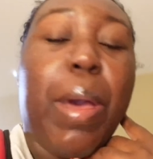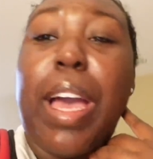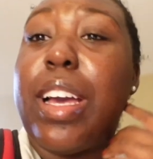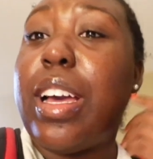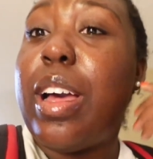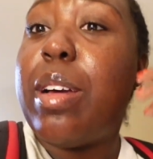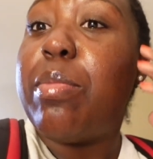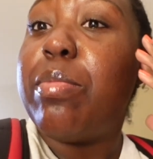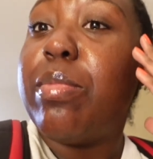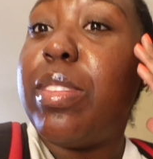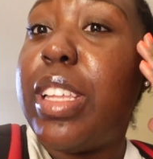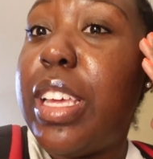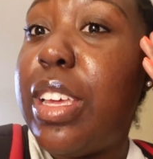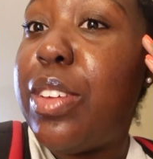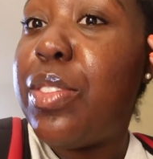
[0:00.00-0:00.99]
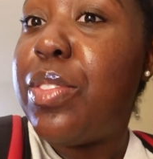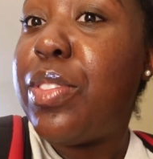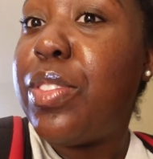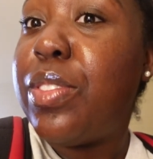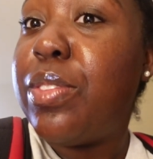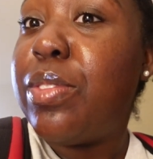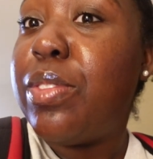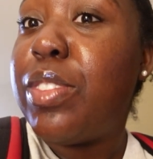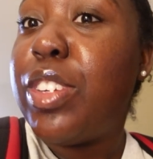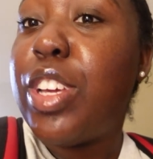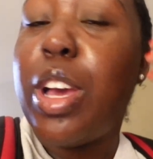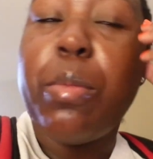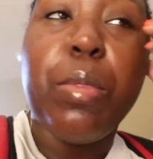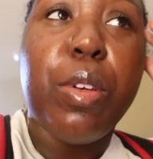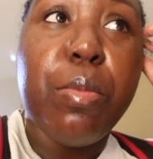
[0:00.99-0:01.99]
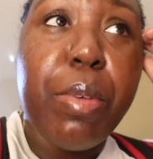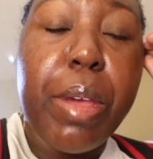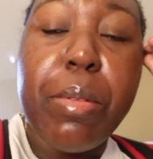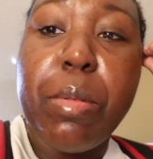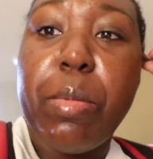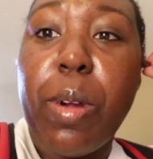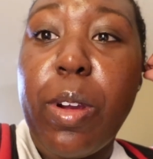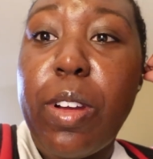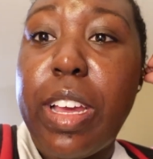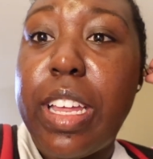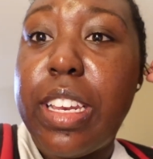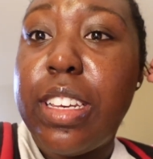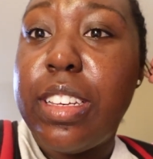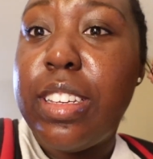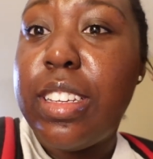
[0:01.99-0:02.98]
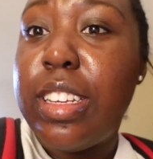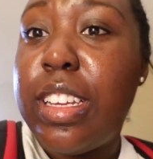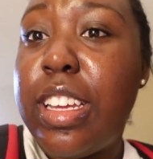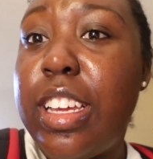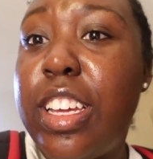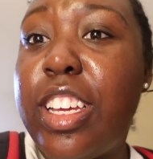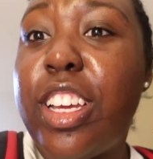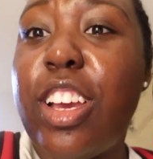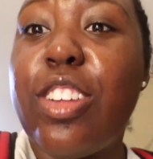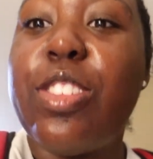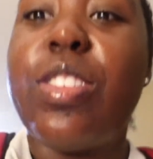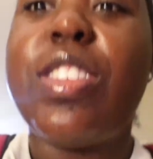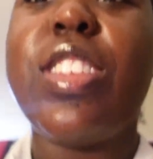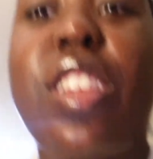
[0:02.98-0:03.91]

pack up, leave, go move baby bro in, go to his